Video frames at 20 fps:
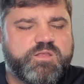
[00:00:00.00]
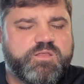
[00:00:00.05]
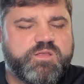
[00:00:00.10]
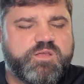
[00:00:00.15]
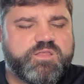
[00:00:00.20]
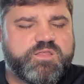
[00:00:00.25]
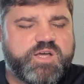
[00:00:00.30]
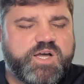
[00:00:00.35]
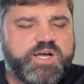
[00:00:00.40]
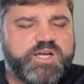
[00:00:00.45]

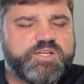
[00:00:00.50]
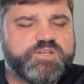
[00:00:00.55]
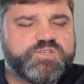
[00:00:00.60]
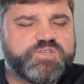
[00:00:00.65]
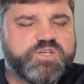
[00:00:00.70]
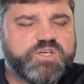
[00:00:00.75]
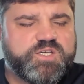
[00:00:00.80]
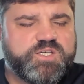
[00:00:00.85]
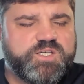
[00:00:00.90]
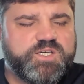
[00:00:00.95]
that thine is
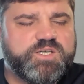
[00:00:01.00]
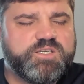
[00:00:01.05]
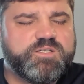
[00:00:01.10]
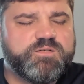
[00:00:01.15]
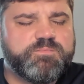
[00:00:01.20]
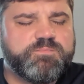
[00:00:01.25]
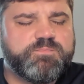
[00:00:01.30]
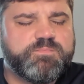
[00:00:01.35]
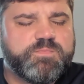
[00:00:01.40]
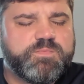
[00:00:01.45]
the
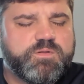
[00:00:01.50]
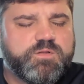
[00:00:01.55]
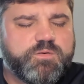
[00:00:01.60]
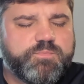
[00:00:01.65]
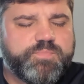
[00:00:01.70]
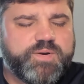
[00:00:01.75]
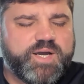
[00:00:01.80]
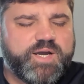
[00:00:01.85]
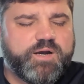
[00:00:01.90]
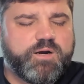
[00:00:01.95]
kingdom, the
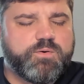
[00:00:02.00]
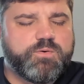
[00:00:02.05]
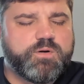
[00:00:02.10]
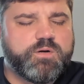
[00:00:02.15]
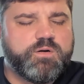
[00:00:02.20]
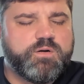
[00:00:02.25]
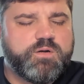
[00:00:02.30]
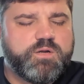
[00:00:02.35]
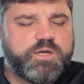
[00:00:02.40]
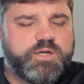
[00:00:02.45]

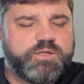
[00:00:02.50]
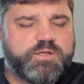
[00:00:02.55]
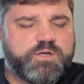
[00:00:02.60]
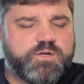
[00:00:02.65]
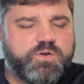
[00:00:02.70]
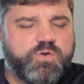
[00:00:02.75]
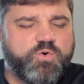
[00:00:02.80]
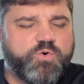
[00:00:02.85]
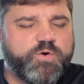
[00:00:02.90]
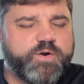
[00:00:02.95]
power, and the
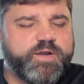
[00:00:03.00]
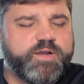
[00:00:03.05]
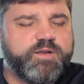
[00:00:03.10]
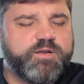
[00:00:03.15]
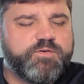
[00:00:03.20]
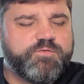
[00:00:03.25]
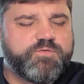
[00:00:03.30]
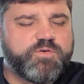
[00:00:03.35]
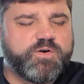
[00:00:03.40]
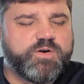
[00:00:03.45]
glory
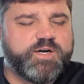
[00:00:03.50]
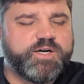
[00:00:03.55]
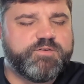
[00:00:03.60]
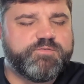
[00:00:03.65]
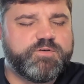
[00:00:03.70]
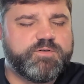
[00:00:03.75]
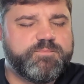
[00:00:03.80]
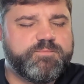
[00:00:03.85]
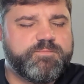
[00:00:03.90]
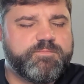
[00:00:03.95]

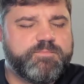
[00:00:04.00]
forever.